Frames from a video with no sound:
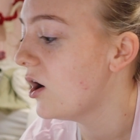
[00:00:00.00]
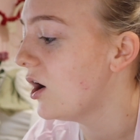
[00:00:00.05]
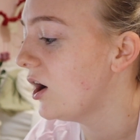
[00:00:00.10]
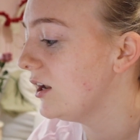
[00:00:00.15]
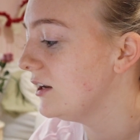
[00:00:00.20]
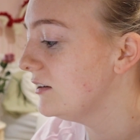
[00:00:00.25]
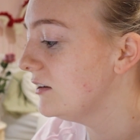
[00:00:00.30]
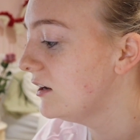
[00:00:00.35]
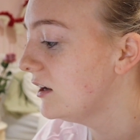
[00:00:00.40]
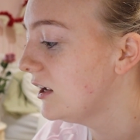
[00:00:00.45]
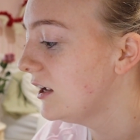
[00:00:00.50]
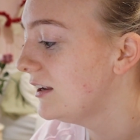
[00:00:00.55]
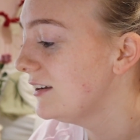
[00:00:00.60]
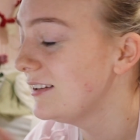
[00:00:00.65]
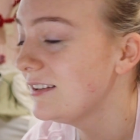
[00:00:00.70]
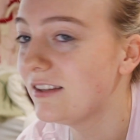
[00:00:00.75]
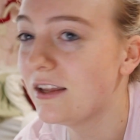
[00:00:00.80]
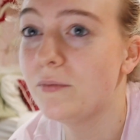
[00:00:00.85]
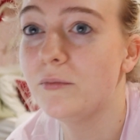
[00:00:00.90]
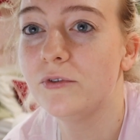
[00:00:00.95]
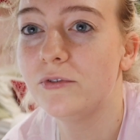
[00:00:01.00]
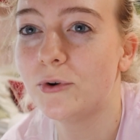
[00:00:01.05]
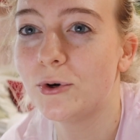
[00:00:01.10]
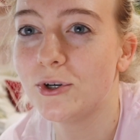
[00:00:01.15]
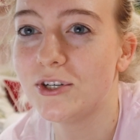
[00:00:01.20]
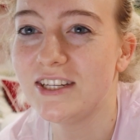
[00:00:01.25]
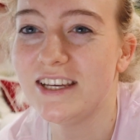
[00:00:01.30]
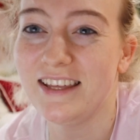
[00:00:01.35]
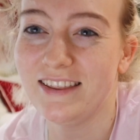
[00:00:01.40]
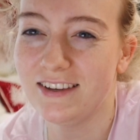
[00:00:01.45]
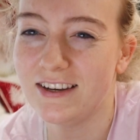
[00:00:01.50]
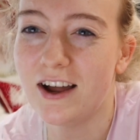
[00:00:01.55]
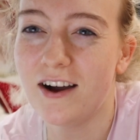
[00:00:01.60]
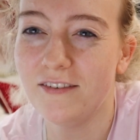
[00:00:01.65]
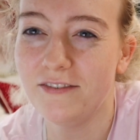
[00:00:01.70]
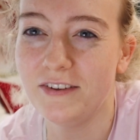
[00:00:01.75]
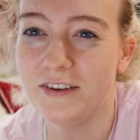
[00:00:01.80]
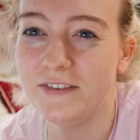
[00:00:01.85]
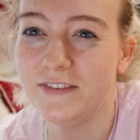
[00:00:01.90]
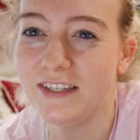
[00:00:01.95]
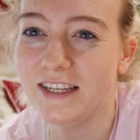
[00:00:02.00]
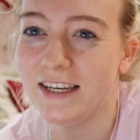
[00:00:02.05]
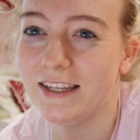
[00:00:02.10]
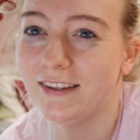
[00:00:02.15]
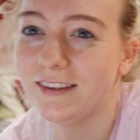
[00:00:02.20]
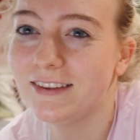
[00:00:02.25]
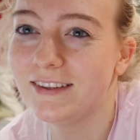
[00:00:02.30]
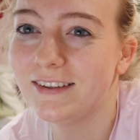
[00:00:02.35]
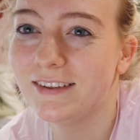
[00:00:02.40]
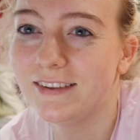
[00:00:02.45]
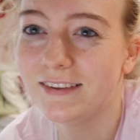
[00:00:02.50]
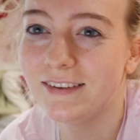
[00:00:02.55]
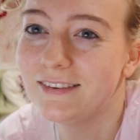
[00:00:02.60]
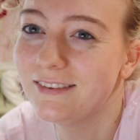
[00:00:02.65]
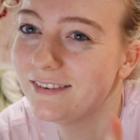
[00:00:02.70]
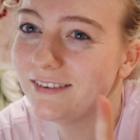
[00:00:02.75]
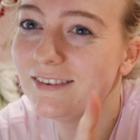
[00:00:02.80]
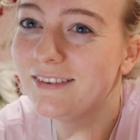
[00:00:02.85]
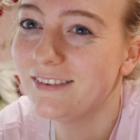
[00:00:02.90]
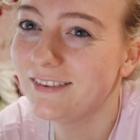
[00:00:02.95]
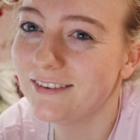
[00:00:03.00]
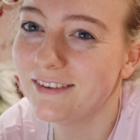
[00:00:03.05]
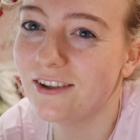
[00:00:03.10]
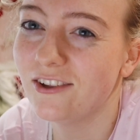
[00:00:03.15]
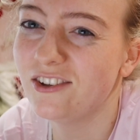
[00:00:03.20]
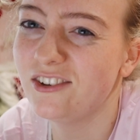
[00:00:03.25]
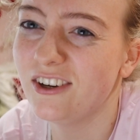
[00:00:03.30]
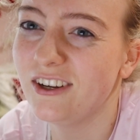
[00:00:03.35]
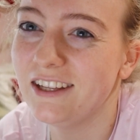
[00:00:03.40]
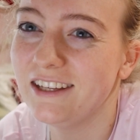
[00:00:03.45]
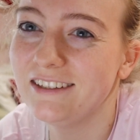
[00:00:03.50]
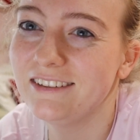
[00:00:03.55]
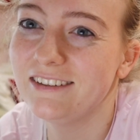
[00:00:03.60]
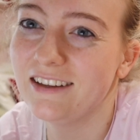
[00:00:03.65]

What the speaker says: on December 14th, not 15th. It's Australian